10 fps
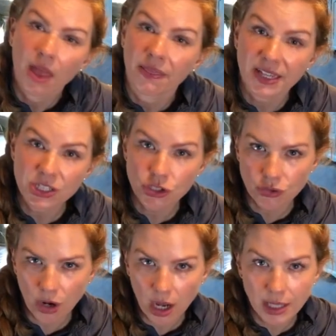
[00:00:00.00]
these
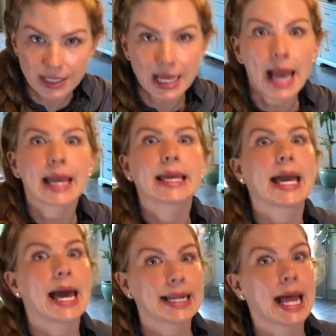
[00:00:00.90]
straws
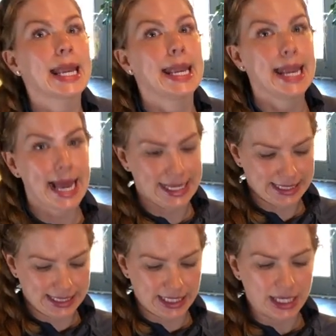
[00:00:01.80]
get
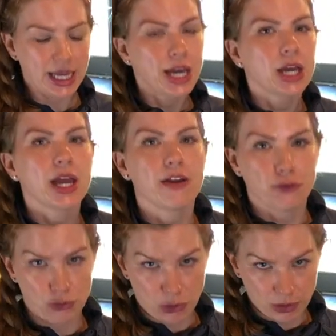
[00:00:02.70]
nasty if
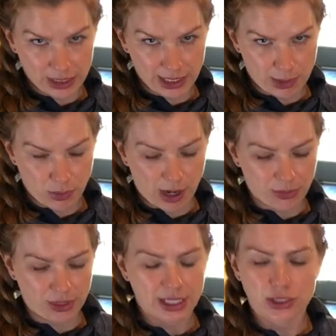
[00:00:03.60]
you don't clean them
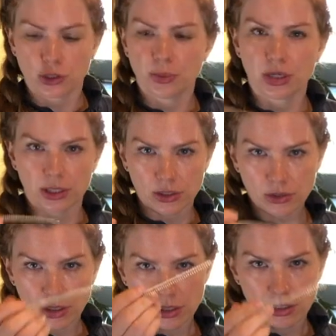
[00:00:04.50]
properly. So you put a
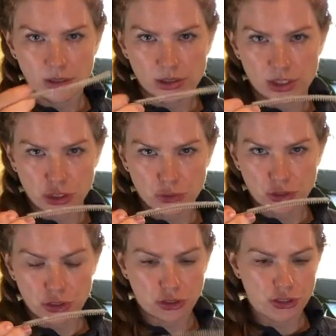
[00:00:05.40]
little dish
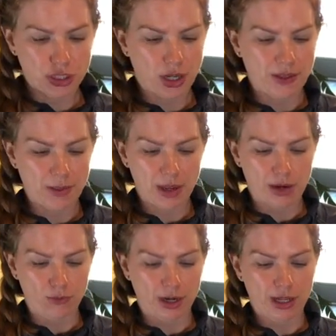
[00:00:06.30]
detergent on them
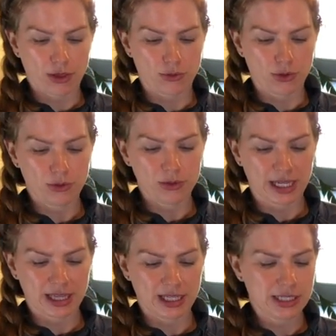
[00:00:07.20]
and run it through
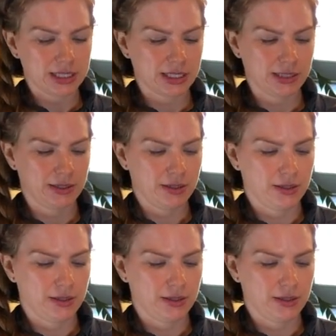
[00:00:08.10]
like this.